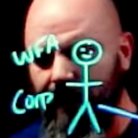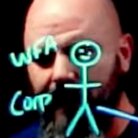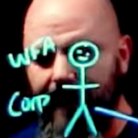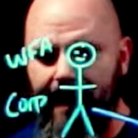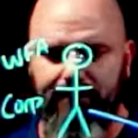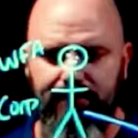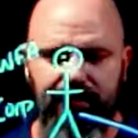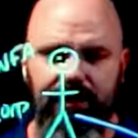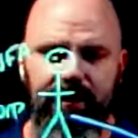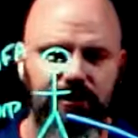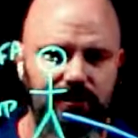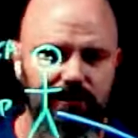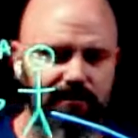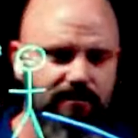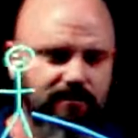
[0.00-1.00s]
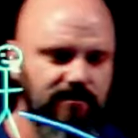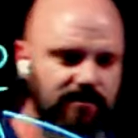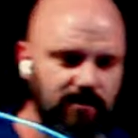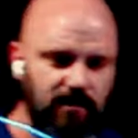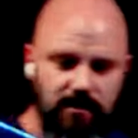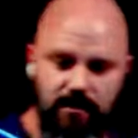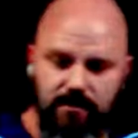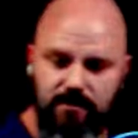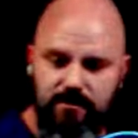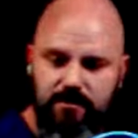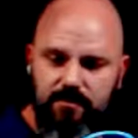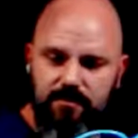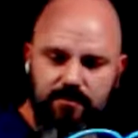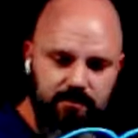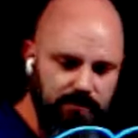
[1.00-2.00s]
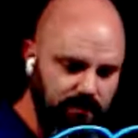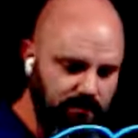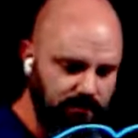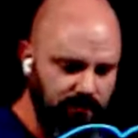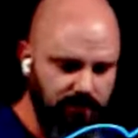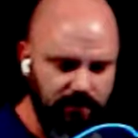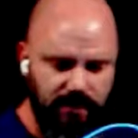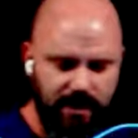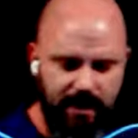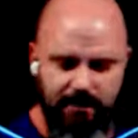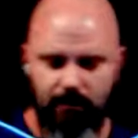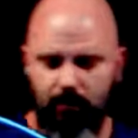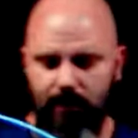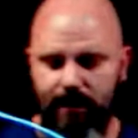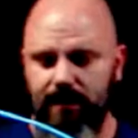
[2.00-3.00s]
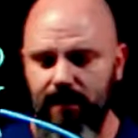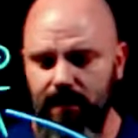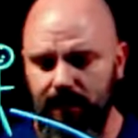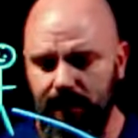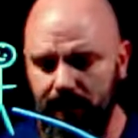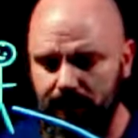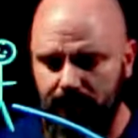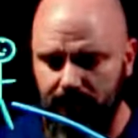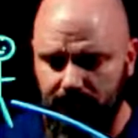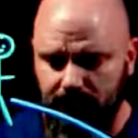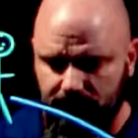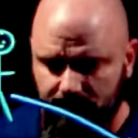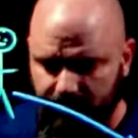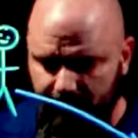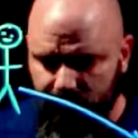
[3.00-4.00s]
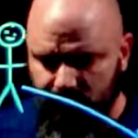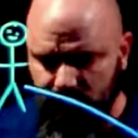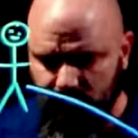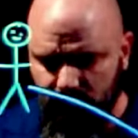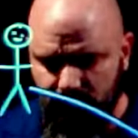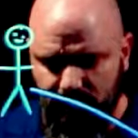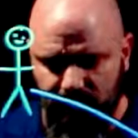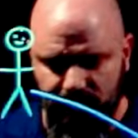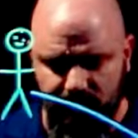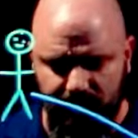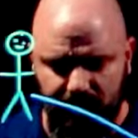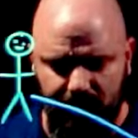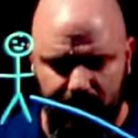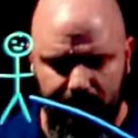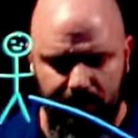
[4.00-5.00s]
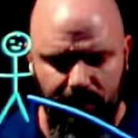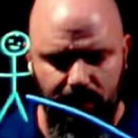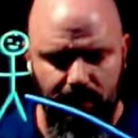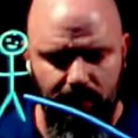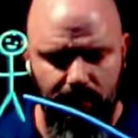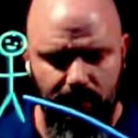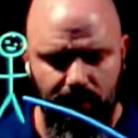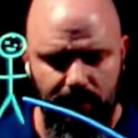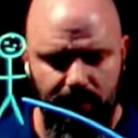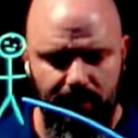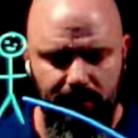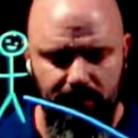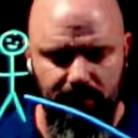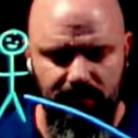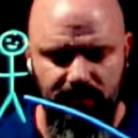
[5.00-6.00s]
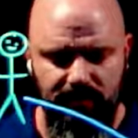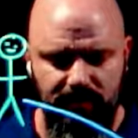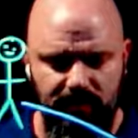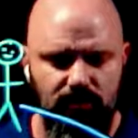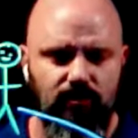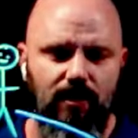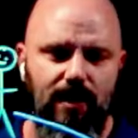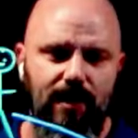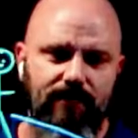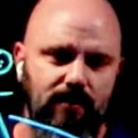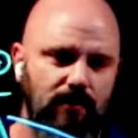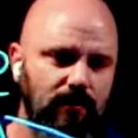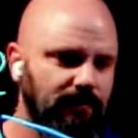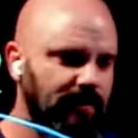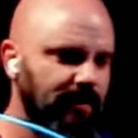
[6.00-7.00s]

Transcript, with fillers: applications installed on their, their endpoint. So the end result is the same. We're going to be able to steer traffic over